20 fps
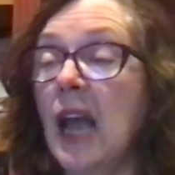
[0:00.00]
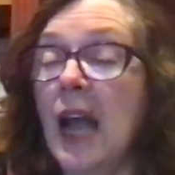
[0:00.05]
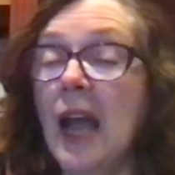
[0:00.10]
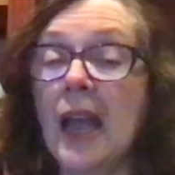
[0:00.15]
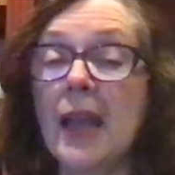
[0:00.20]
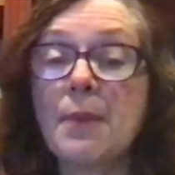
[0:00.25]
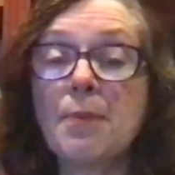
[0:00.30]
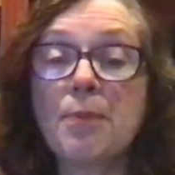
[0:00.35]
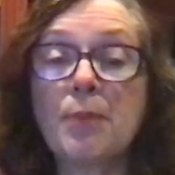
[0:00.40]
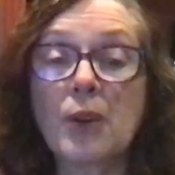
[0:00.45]

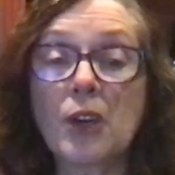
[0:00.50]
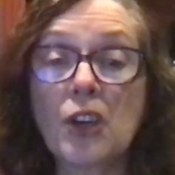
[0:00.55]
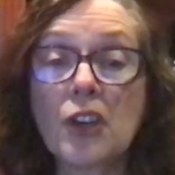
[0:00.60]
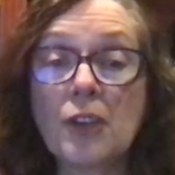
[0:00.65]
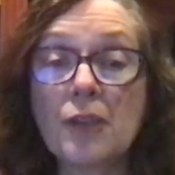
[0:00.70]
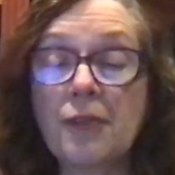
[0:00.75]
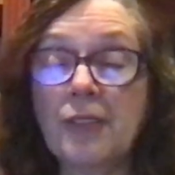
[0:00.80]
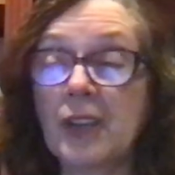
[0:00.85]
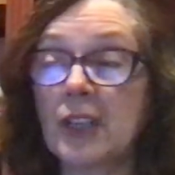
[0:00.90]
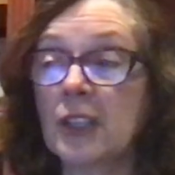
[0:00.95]

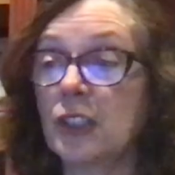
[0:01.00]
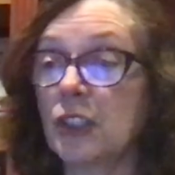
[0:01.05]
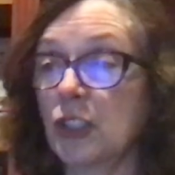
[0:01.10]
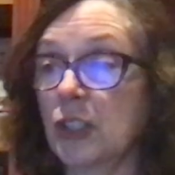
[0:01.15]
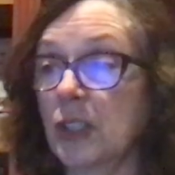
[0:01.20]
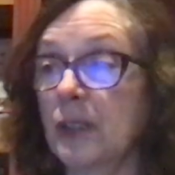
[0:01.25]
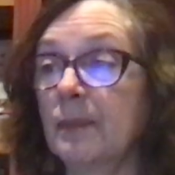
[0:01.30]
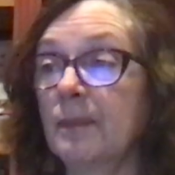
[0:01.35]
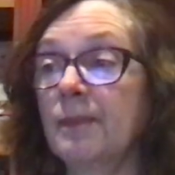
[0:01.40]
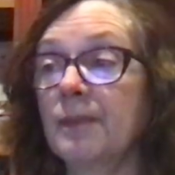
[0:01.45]

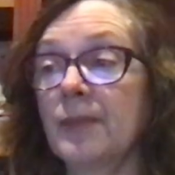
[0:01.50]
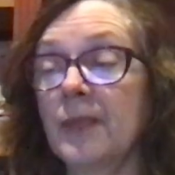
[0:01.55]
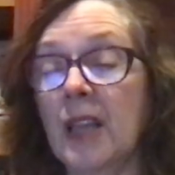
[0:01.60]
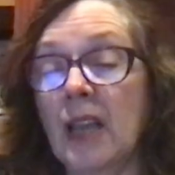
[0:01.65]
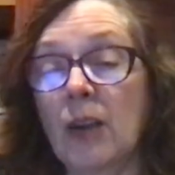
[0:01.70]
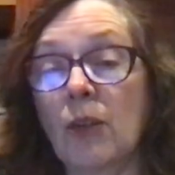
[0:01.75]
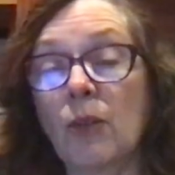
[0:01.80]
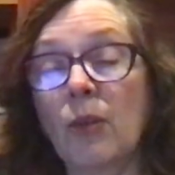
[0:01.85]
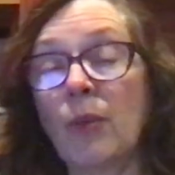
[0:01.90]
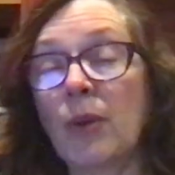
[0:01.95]
Hyperfunction.
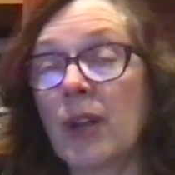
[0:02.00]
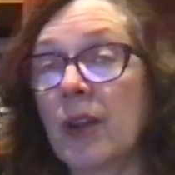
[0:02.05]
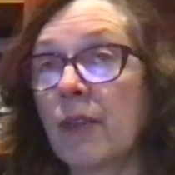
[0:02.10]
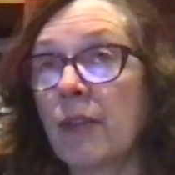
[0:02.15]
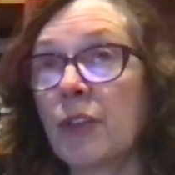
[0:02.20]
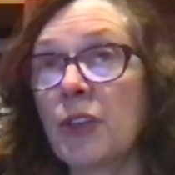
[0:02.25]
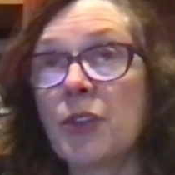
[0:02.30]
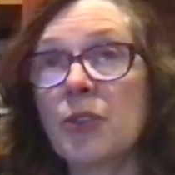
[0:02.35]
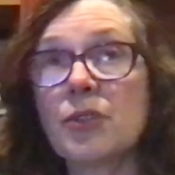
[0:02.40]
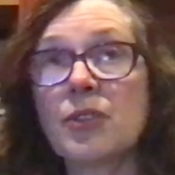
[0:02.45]
Now,
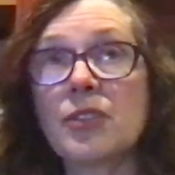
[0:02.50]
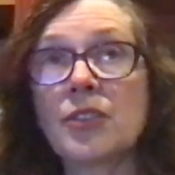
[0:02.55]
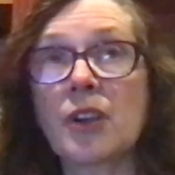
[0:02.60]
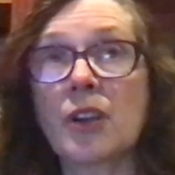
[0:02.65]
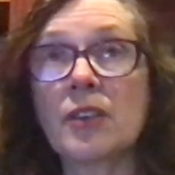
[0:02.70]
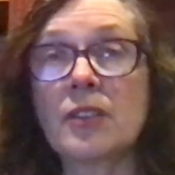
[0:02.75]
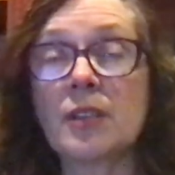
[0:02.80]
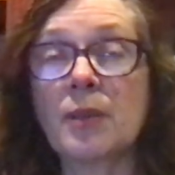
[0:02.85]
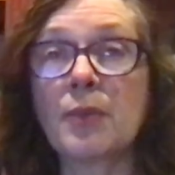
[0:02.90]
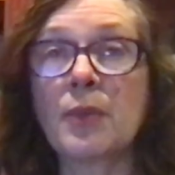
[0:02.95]
whenever you
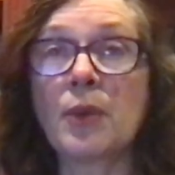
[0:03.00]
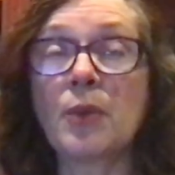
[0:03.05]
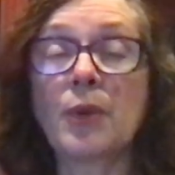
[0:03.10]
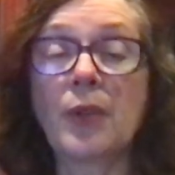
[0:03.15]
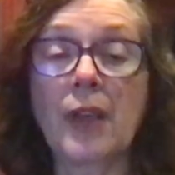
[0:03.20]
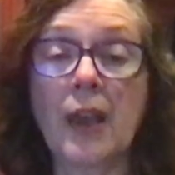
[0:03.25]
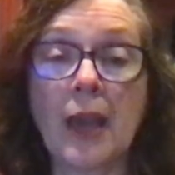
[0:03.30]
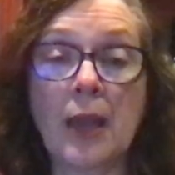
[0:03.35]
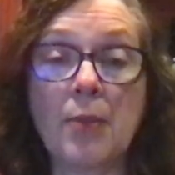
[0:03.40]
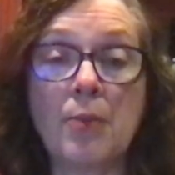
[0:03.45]
start something with
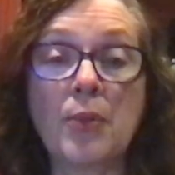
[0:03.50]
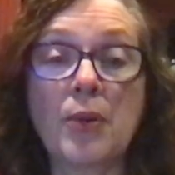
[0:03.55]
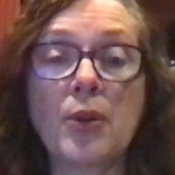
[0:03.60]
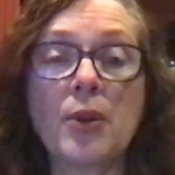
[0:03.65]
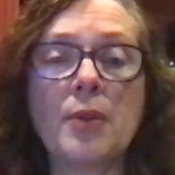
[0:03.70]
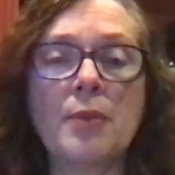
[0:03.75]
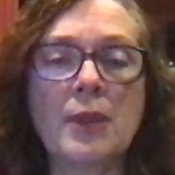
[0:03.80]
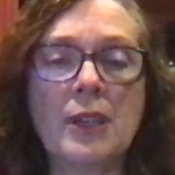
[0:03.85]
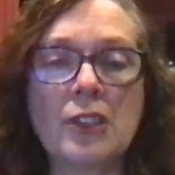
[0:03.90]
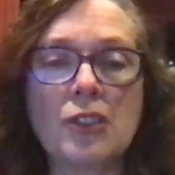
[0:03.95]
hyper,
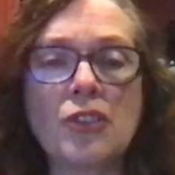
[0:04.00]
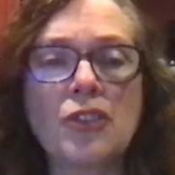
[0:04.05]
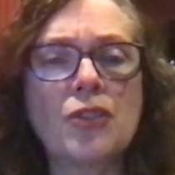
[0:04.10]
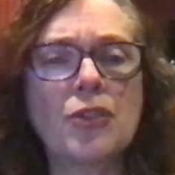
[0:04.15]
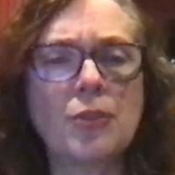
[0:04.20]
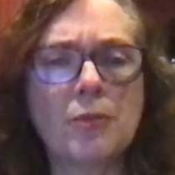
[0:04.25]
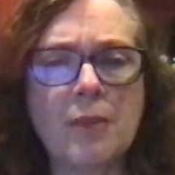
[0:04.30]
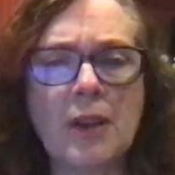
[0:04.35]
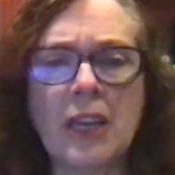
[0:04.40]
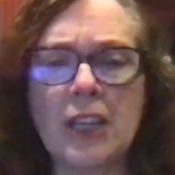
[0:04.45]
it means
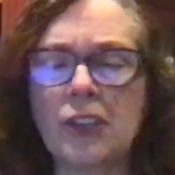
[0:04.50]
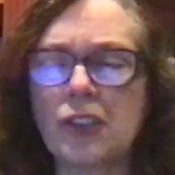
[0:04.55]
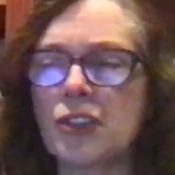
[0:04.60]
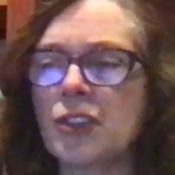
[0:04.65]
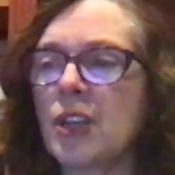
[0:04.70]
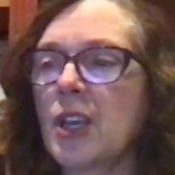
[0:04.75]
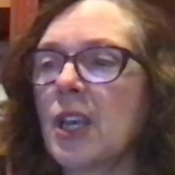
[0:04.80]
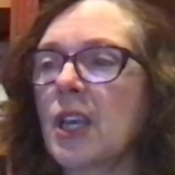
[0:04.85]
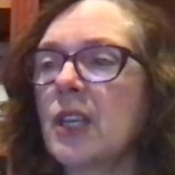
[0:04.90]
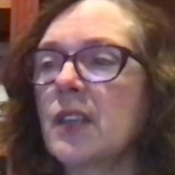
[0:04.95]
too
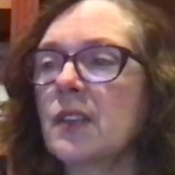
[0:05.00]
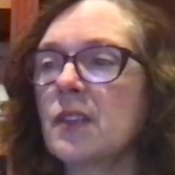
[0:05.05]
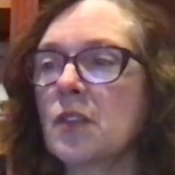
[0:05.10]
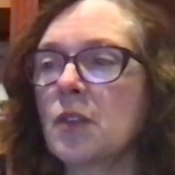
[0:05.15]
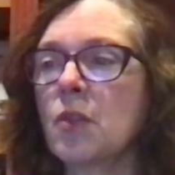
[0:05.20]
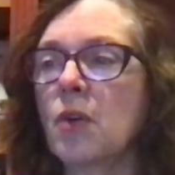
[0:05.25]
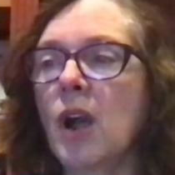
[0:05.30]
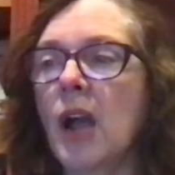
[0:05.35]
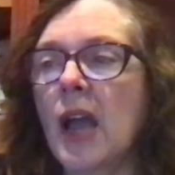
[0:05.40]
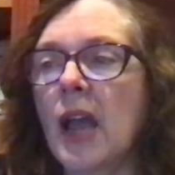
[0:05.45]
much.
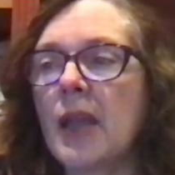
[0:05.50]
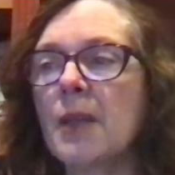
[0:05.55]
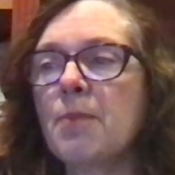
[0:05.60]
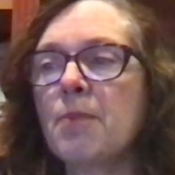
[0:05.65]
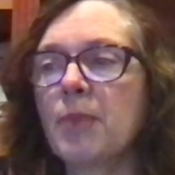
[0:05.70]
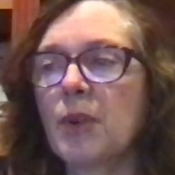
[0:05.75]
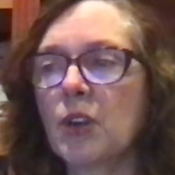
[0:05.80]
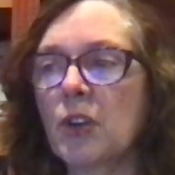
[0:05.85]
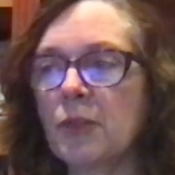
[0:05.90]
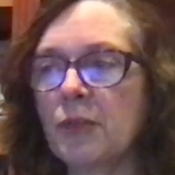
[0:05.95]
So,
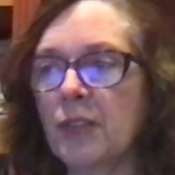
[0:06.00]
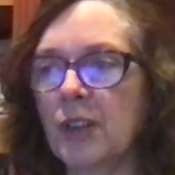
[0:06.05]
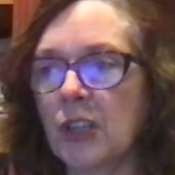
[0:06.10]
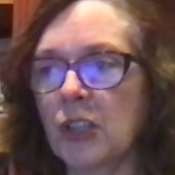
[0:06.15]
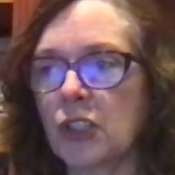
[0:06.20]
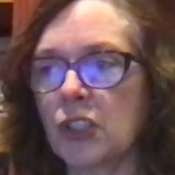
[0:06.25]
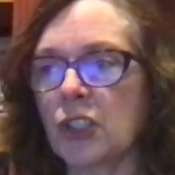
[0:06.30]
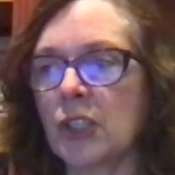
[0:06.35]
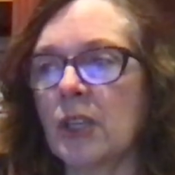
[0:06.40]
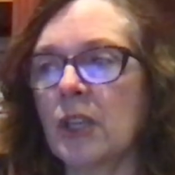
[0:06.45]

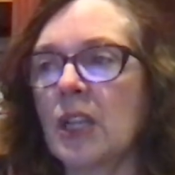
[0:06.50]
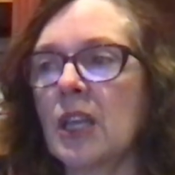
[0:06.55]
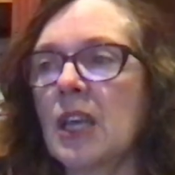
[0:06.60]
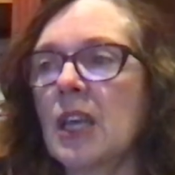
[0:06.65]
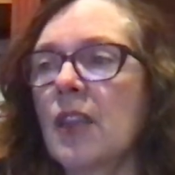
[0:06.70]
hyperfunction.